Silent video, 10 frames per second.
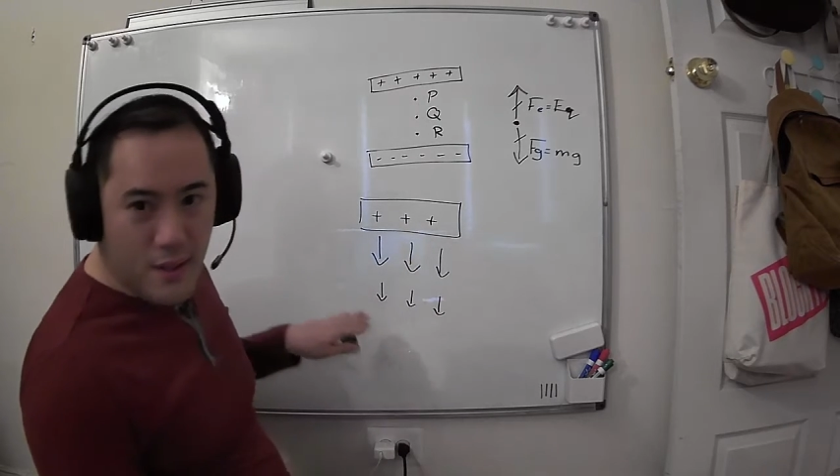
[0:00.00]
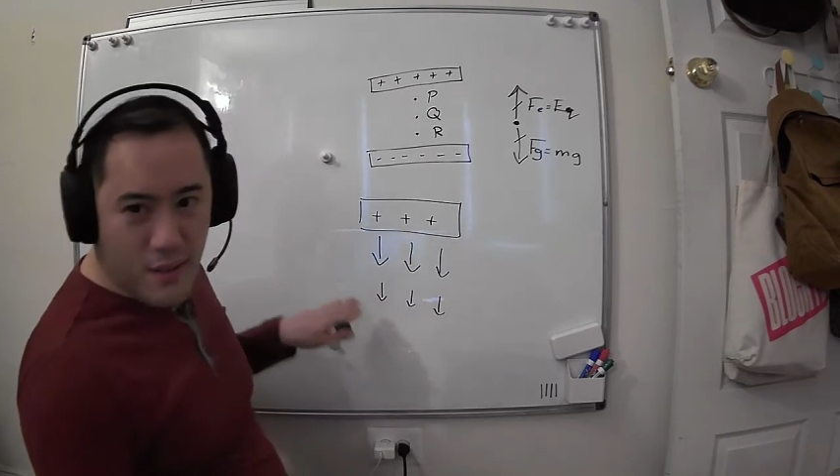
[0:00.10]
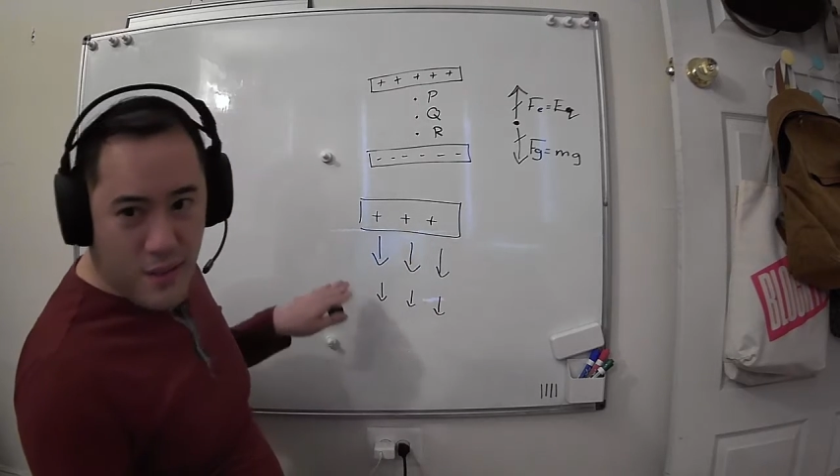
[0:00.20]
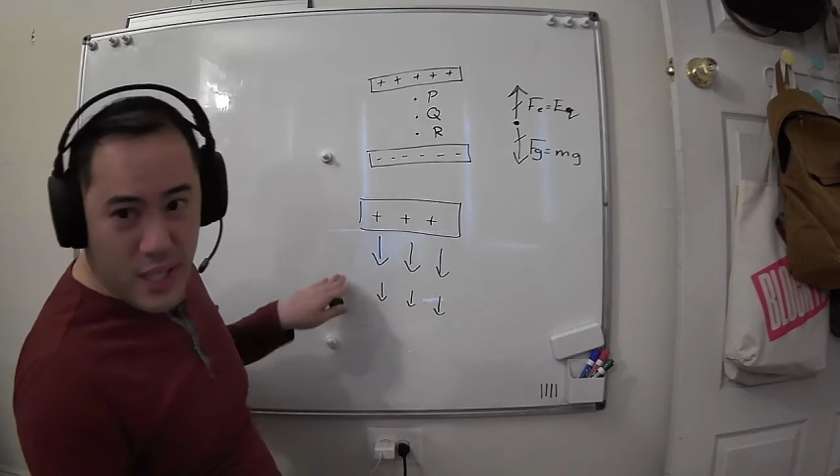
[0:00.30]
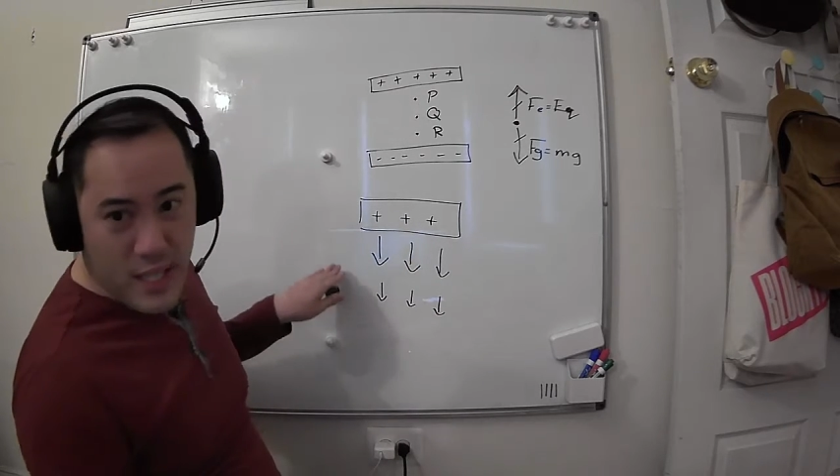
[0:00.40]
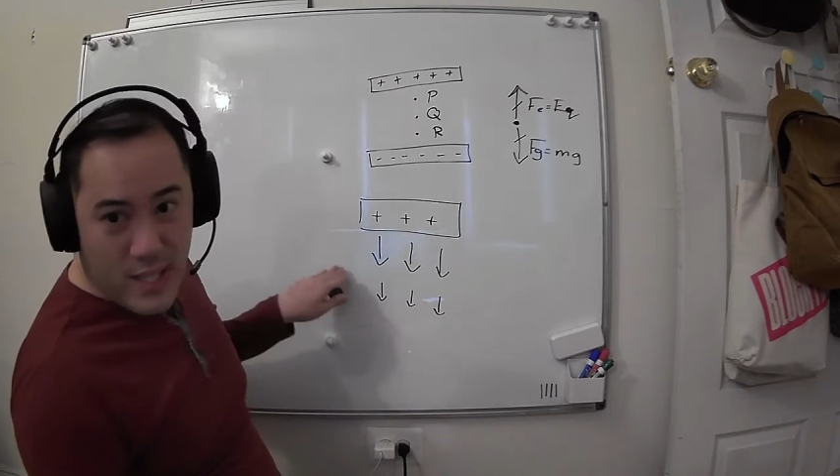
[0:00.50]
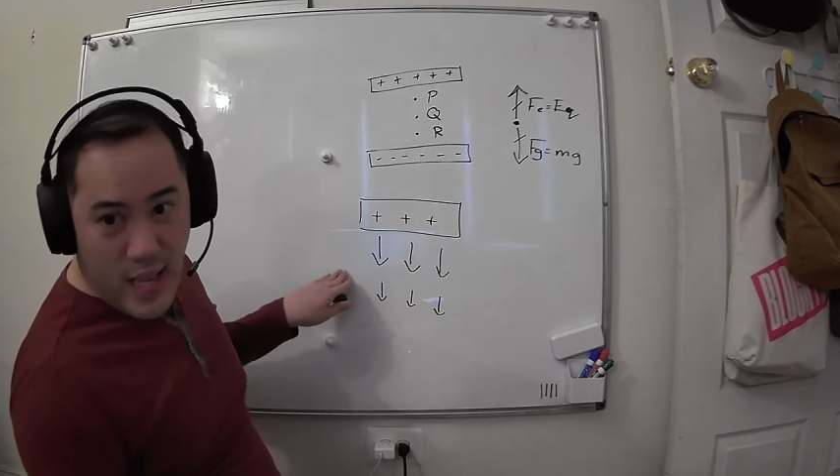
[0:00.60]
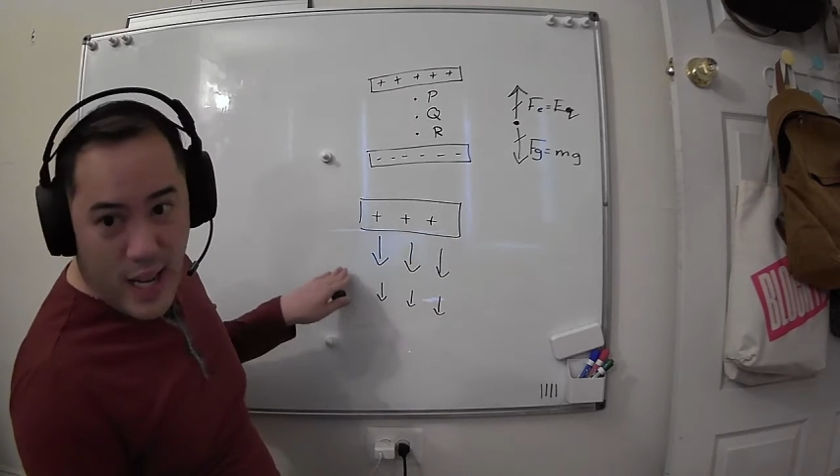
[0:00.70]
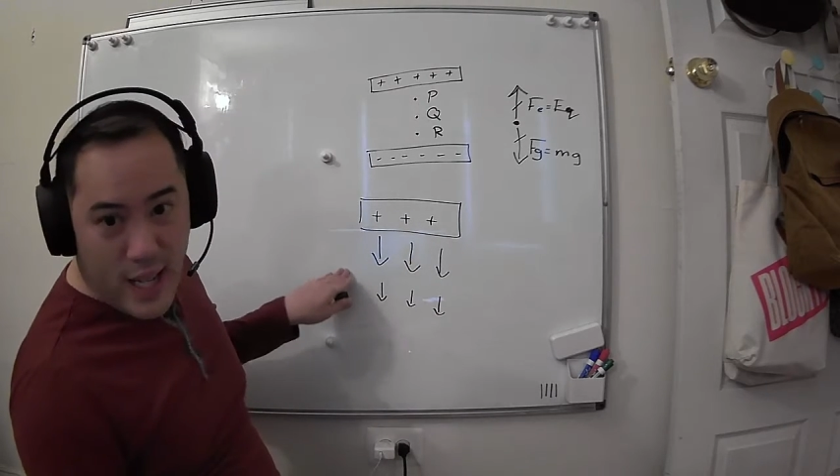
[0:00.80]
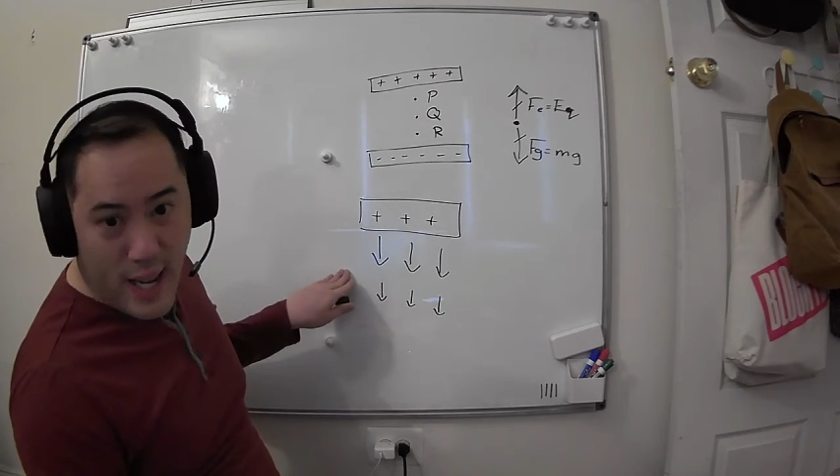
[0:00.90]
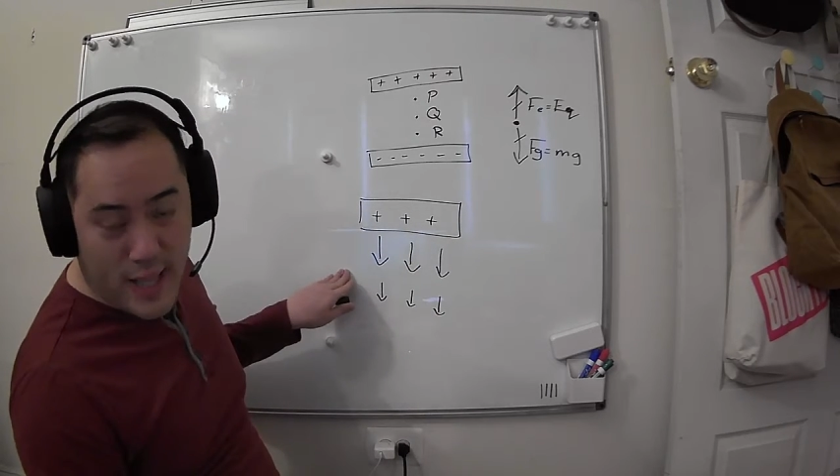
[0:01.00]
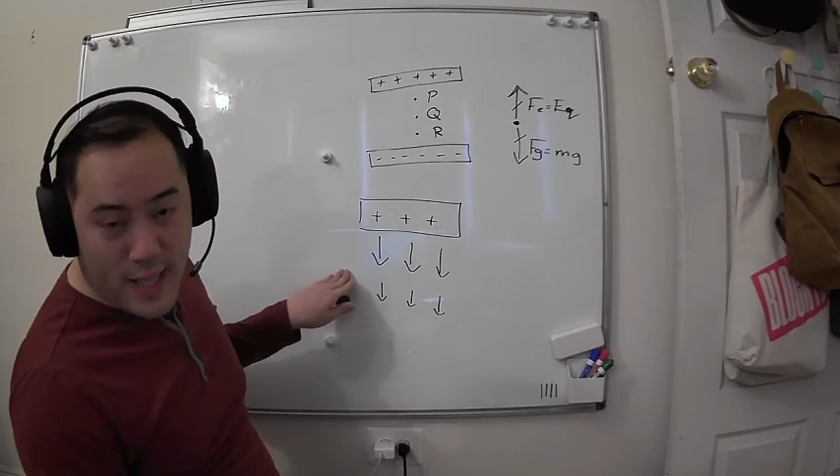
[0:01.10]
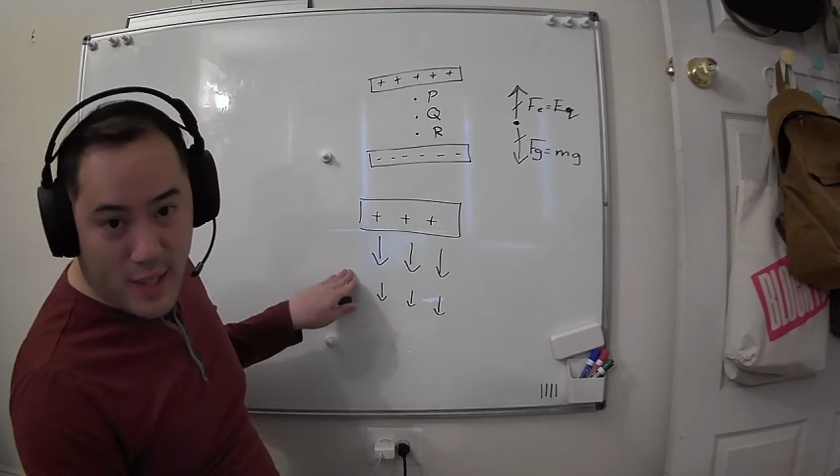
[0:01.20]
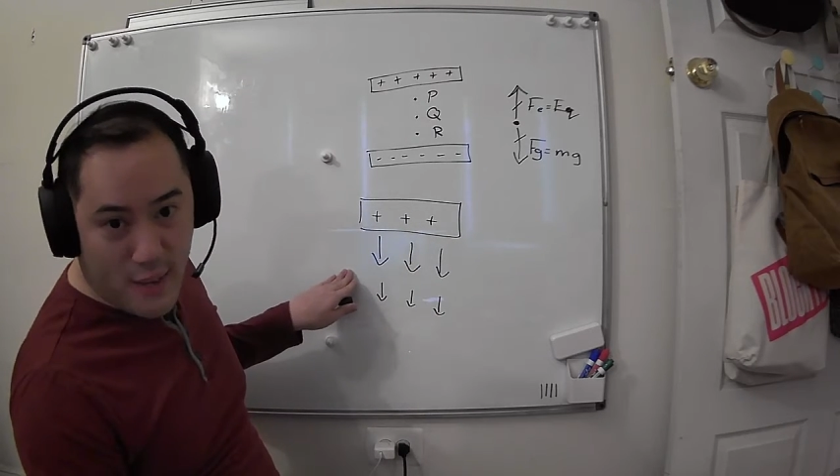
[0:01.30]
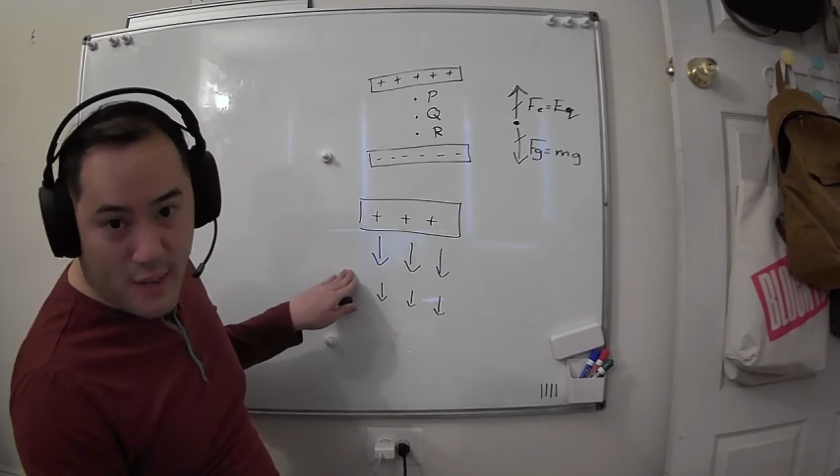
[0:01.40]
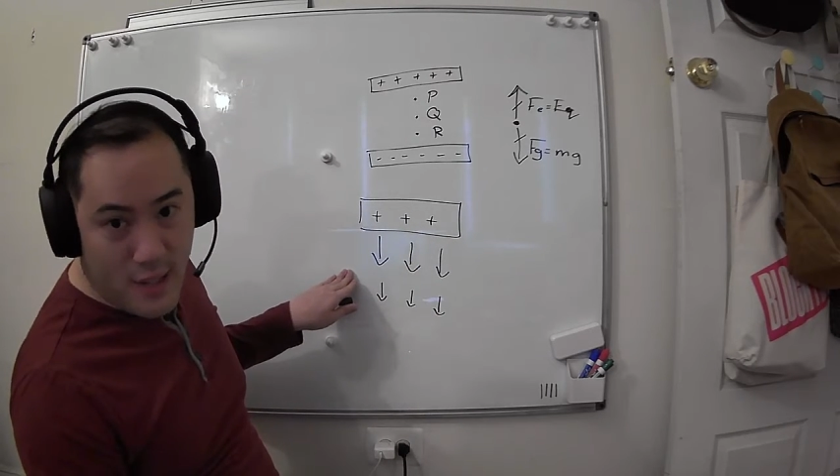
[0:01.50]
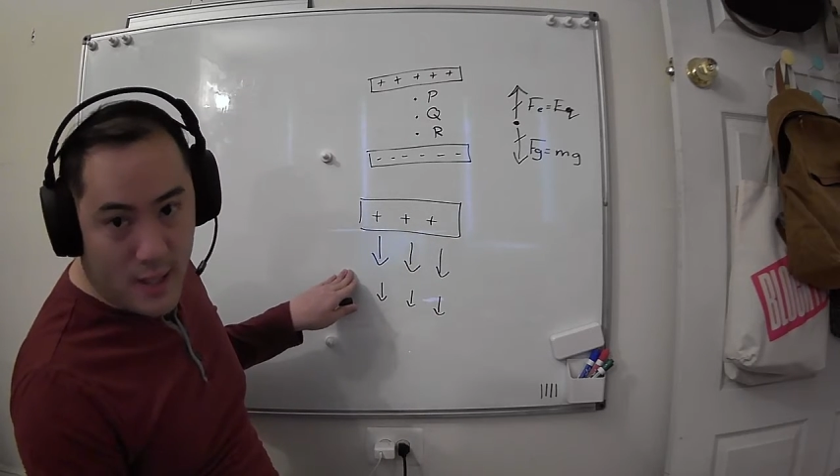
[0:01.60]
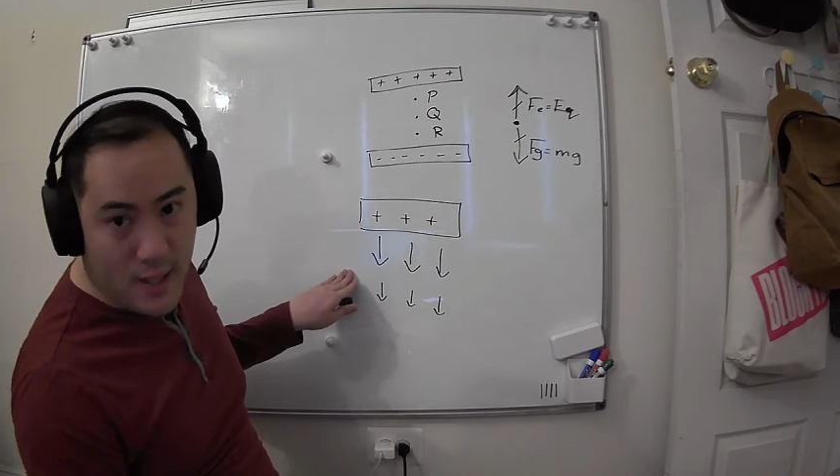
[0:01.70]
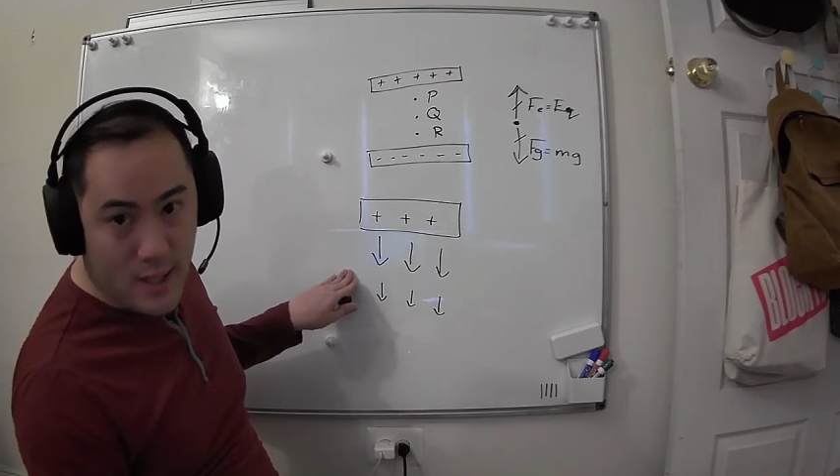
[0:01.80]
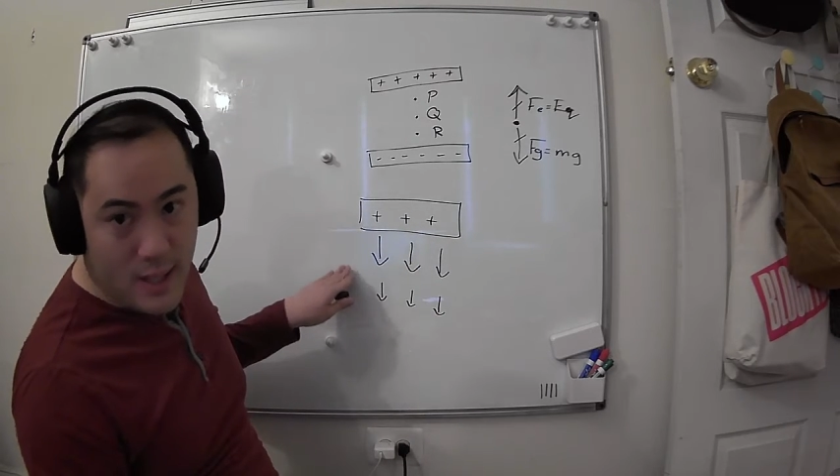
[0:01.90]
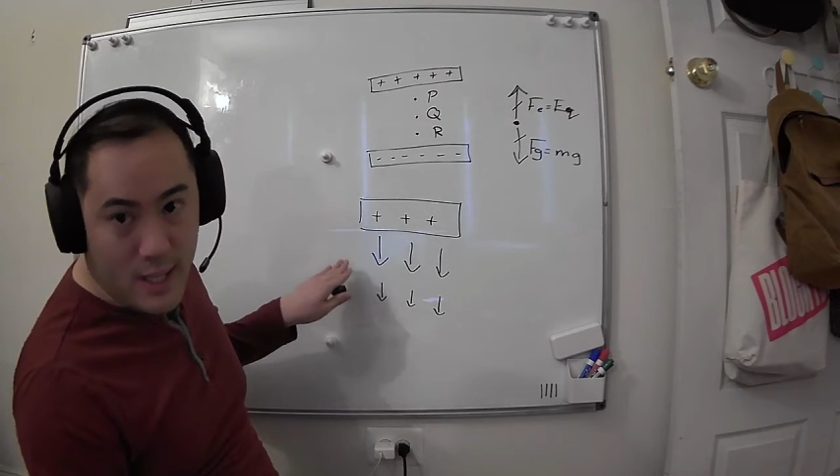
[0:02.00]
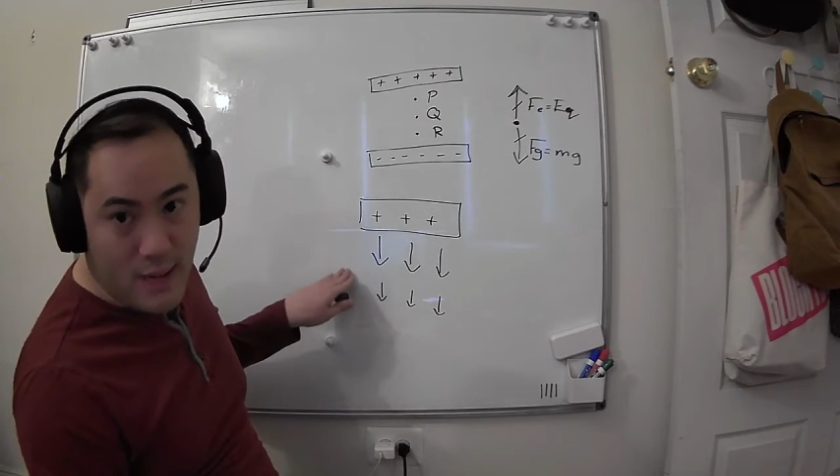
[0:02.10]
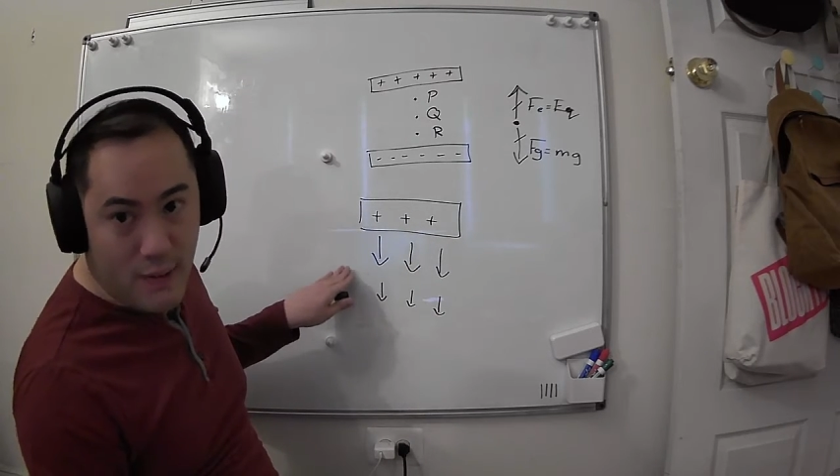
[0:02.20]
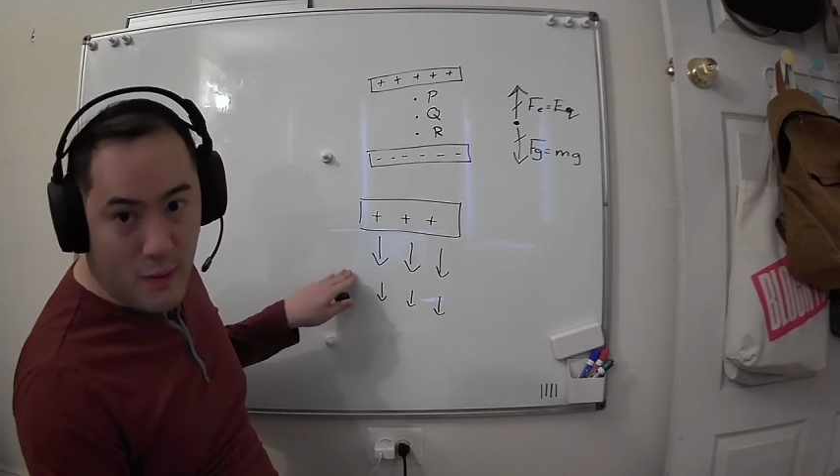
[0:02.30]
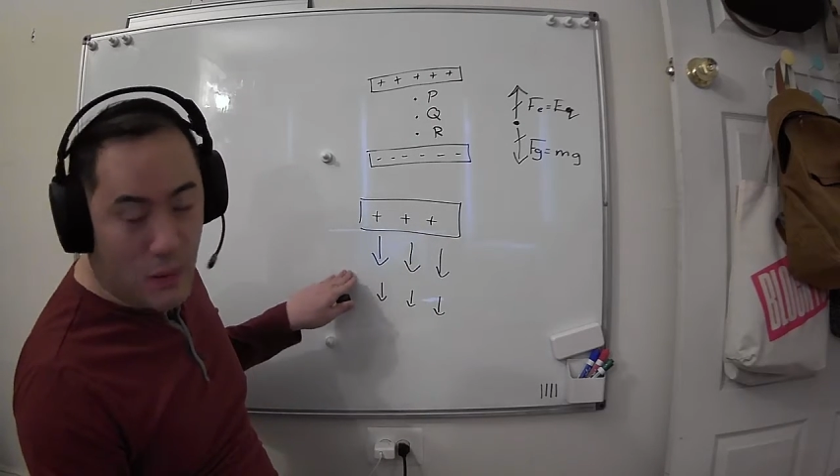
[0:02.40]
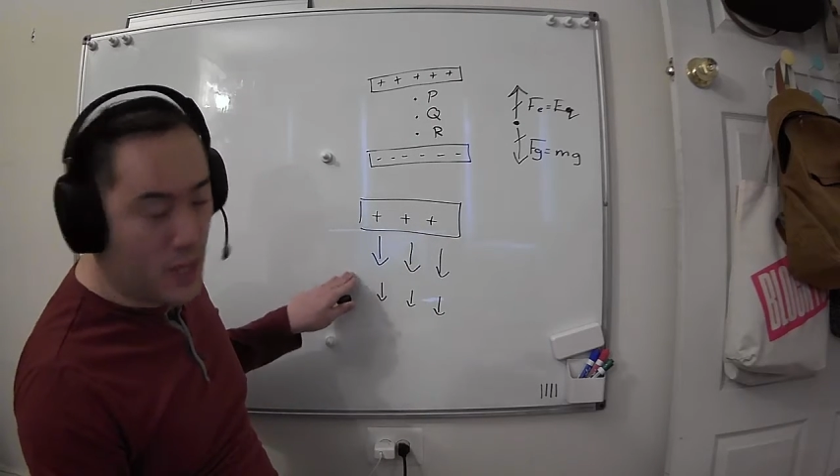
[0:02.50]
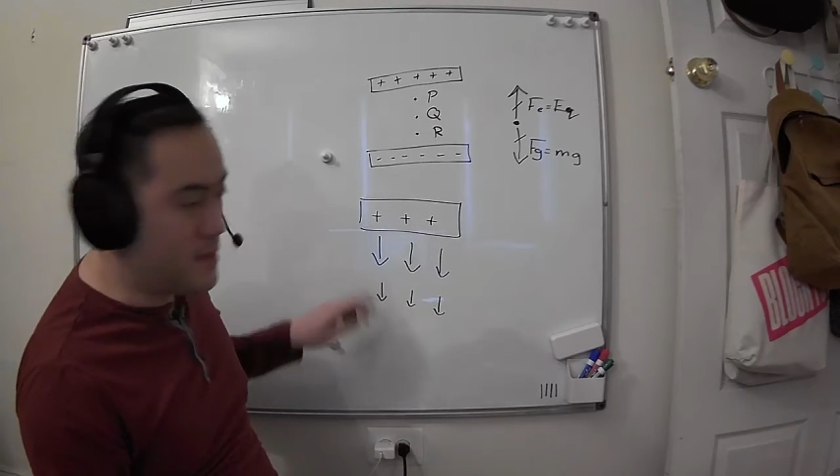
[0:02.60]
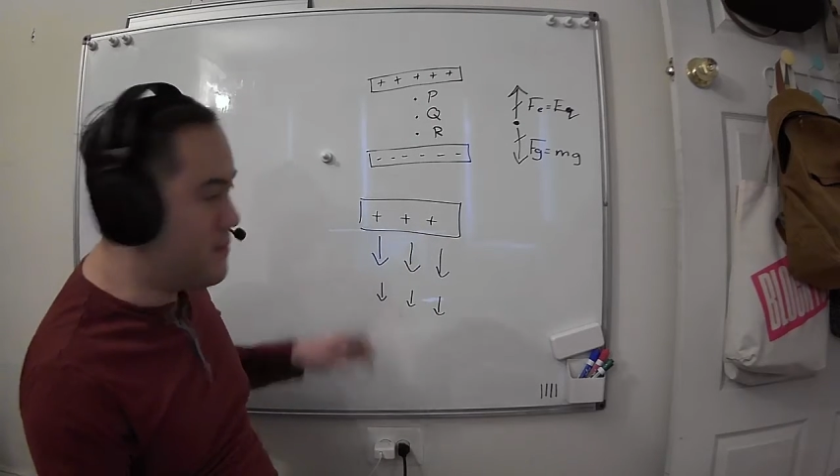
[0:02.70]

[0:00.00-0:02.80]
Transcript: This is not a constant electric field. That's not what we want.